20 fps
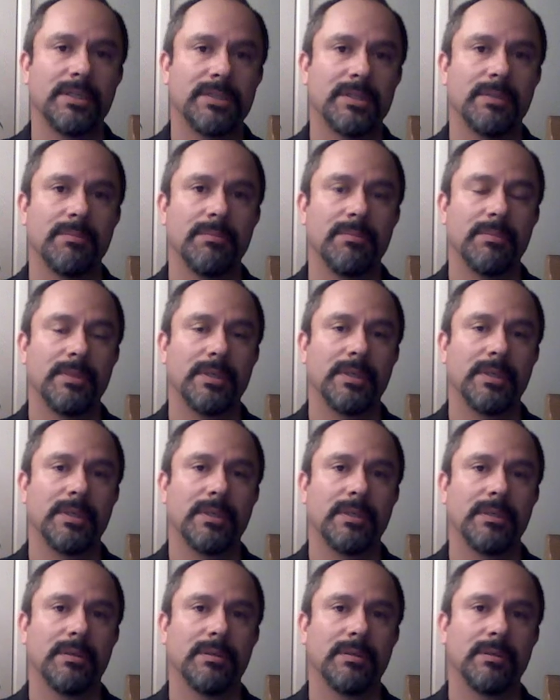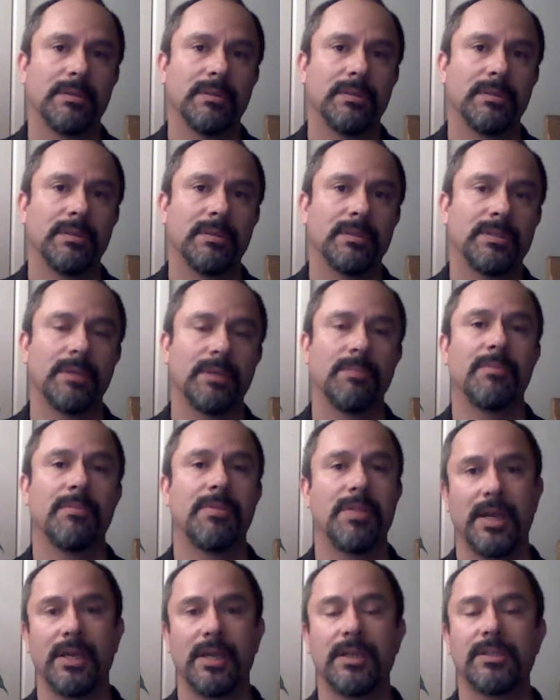some
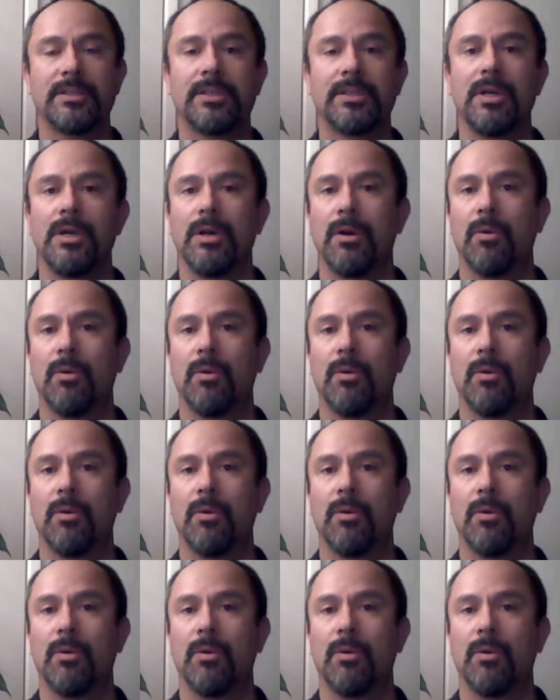things,